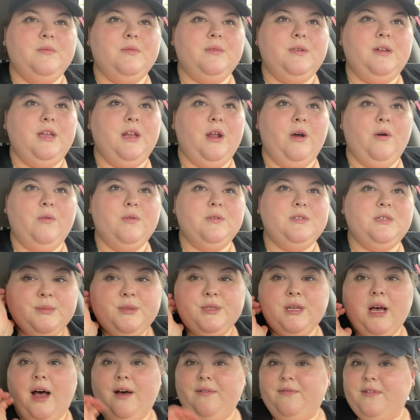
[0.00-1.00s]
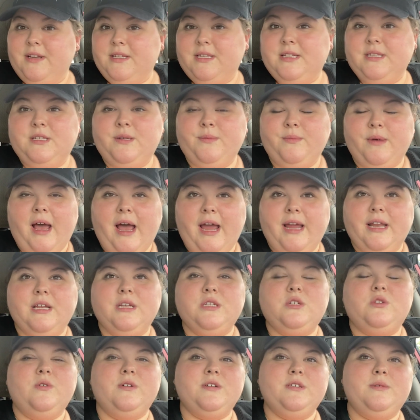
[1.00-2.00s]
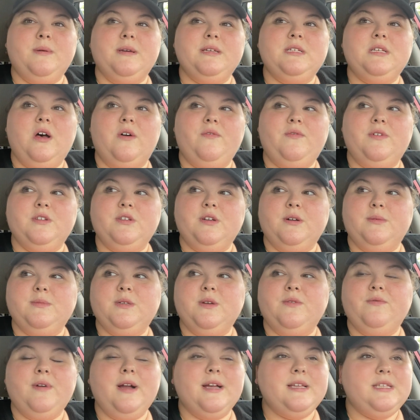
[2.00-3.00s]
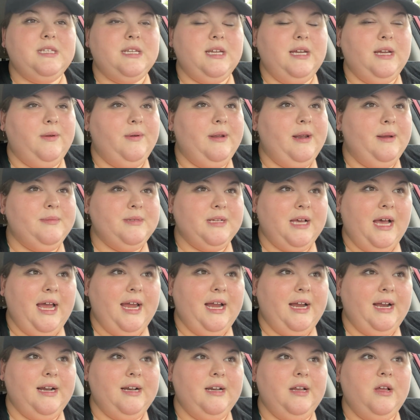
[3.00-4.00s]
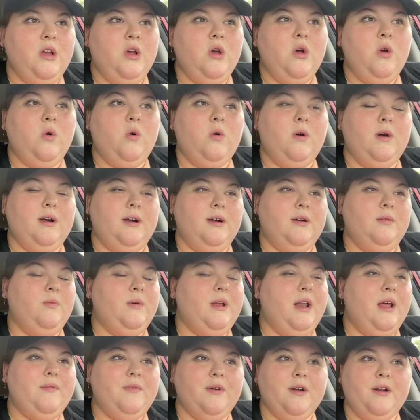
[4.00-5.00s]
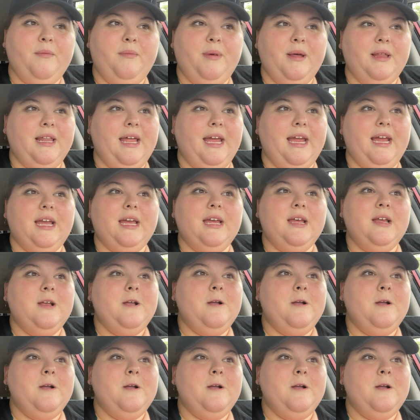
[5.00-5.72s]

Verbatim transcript: you know, some softness and some kindness towards myself in terms of resting when I'm tired or whatever. But like,